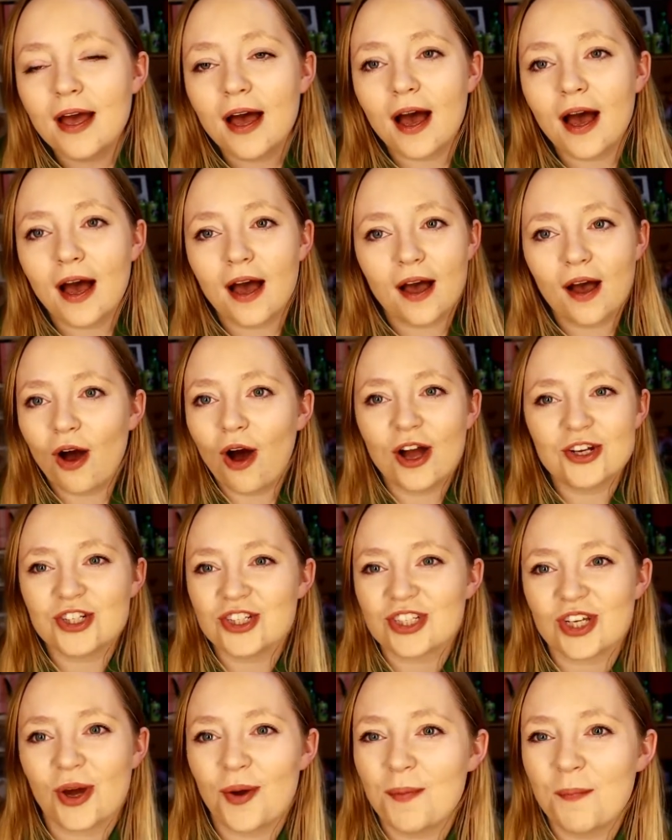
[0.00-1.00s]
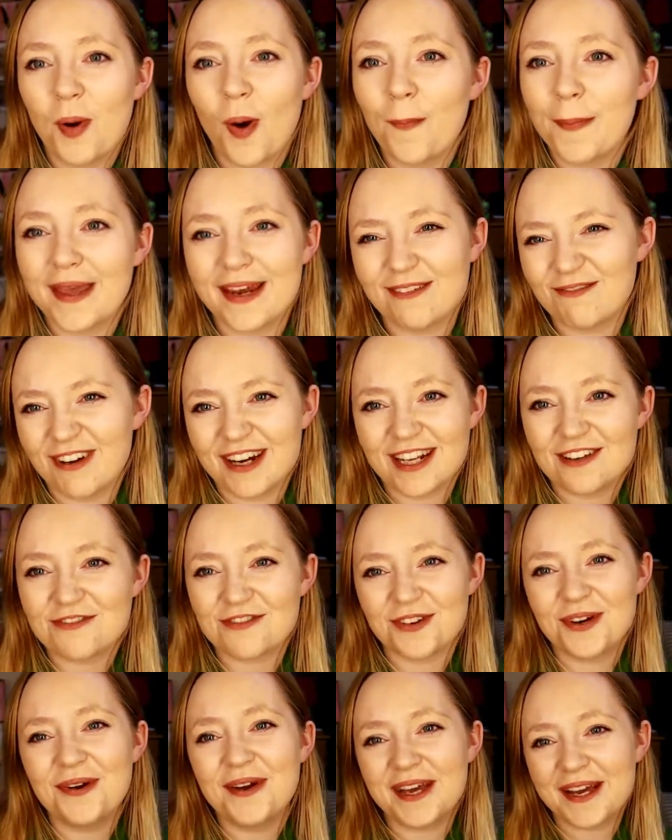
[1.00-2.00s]
I just go and pop in really
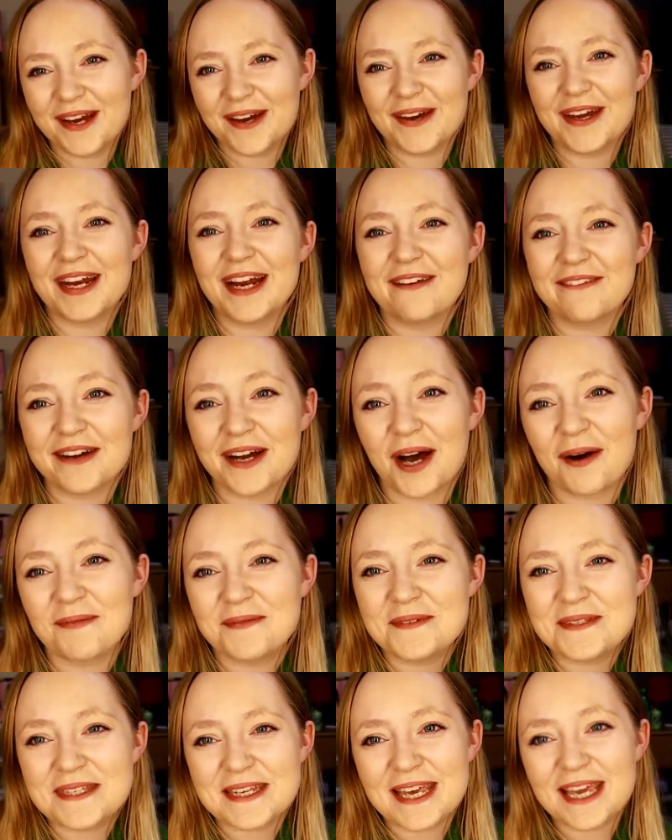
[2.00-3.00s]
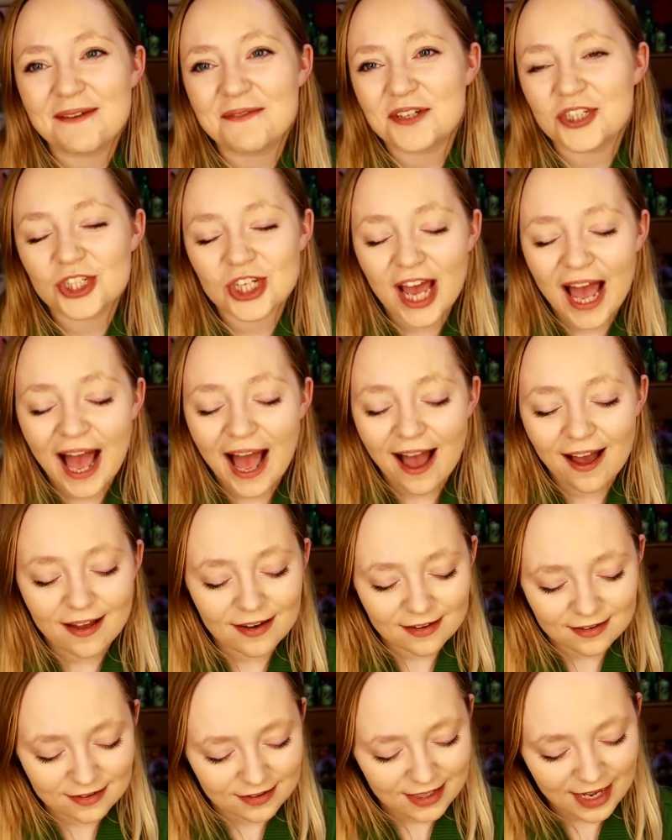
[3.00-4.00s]
for we go and have a cup of tea, we chat
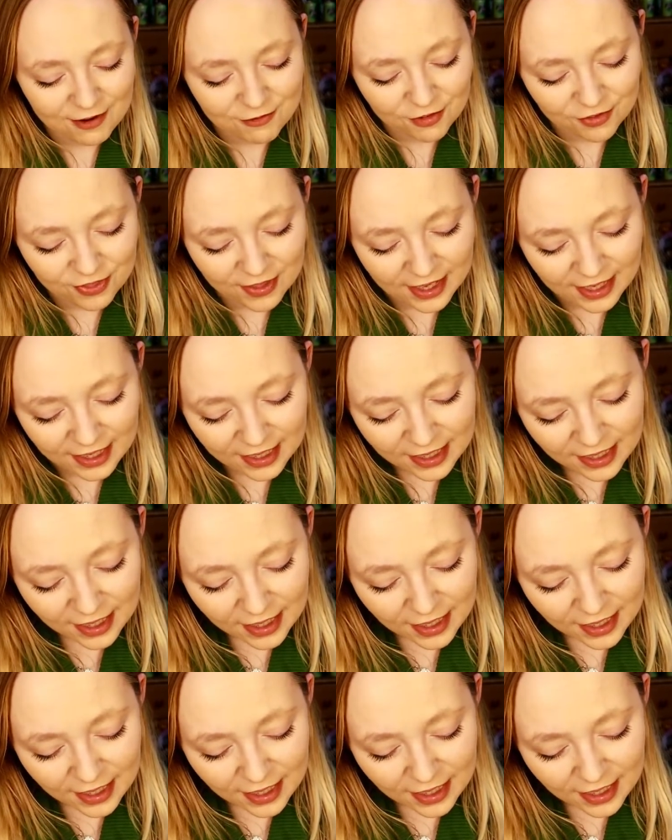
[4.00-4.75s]
and everything.